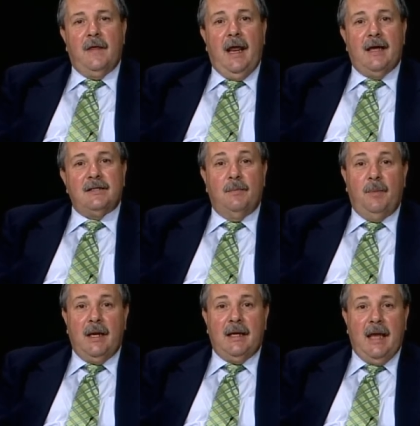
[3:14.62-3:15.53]
that has to
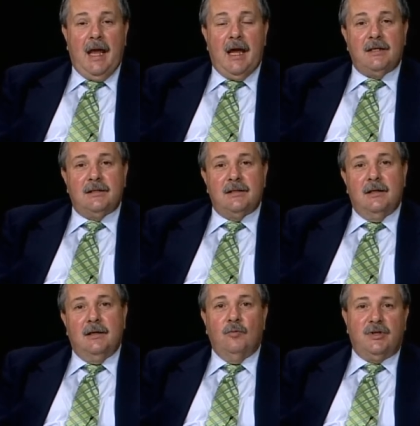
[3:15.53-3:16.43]
pay
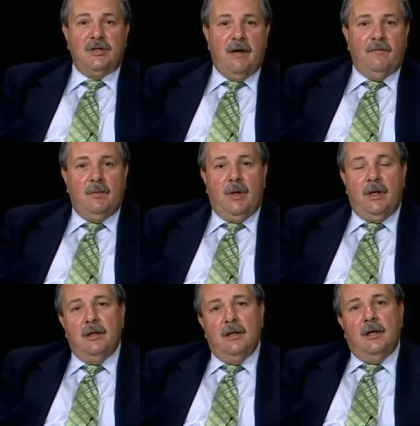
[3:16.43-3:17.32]
gas, which is
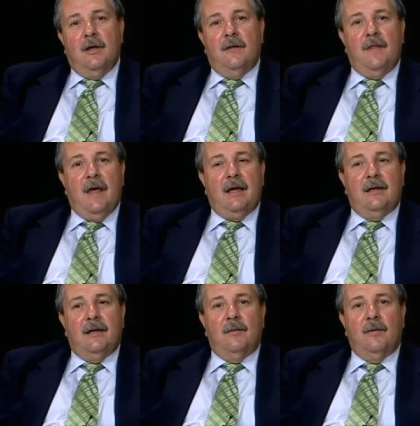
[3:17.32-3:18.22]
everybody,
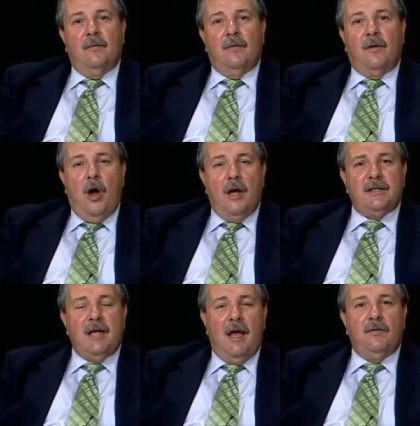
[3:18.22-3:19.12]
that
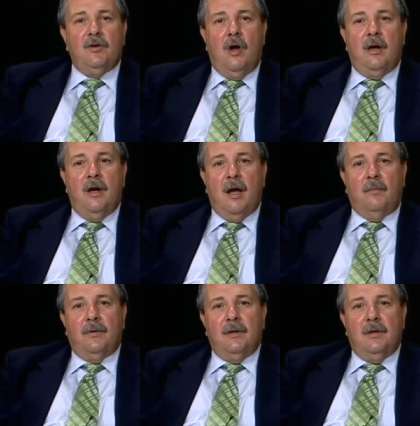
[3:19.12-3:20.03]
costs haven't gone
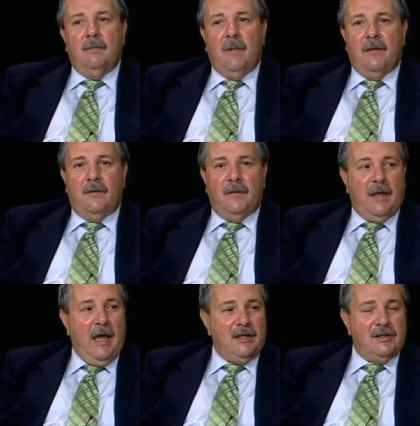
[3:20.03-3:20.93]
up. My
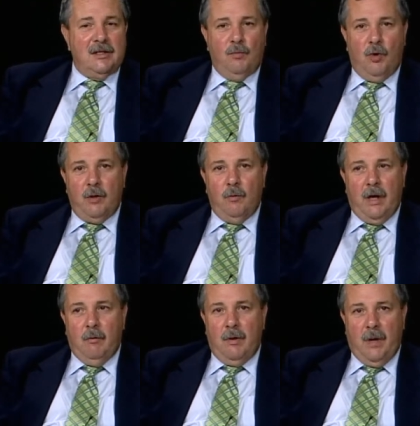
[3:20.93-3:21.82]
gas this morning
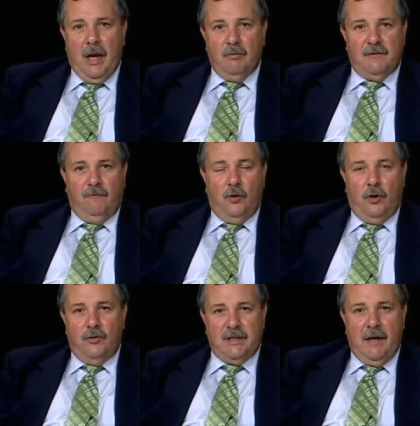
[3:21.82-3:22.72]
when I went by was
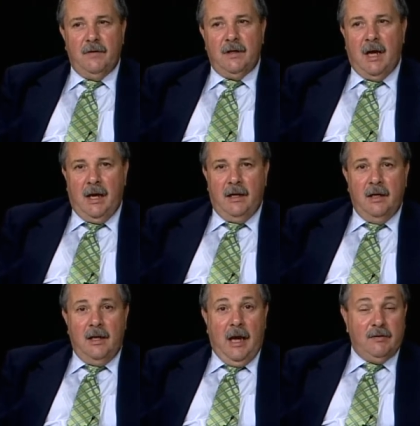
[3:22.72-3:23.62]

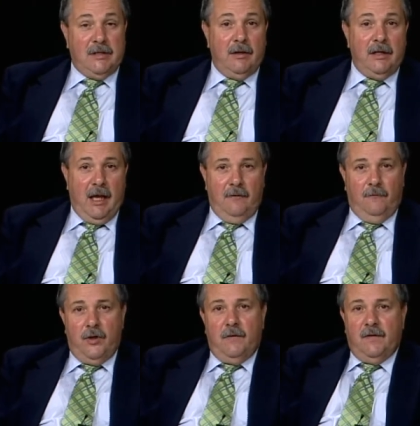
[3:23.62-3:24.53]
4079. I was out in
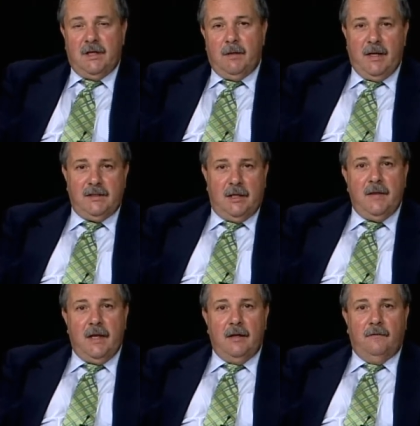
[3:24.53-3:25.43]
California visiting my
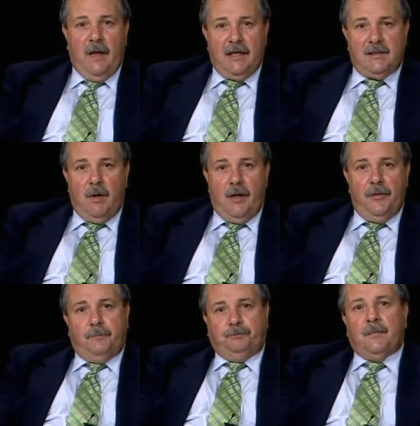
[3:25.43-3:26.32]
son the end of last
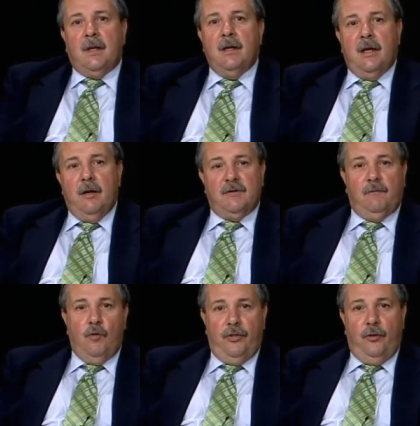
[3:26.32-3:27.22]
month. It
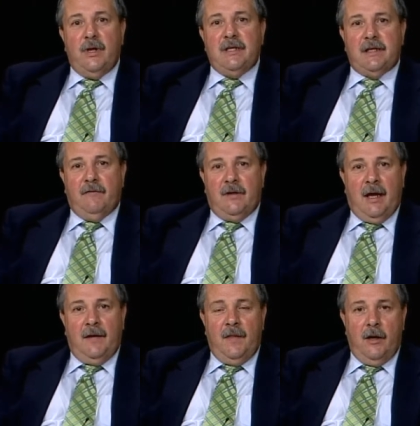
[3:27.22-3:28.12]
was
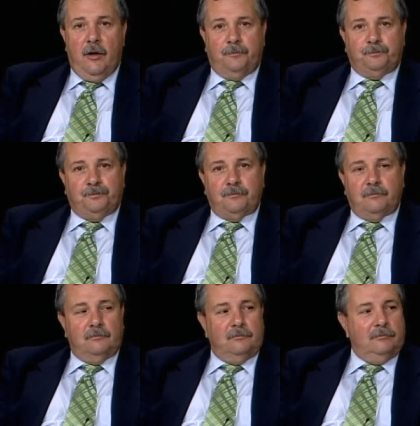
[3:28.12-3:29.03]
437.9 there. It's up
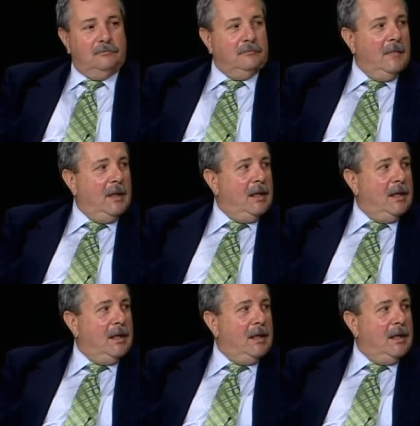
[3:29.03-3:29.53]
50% the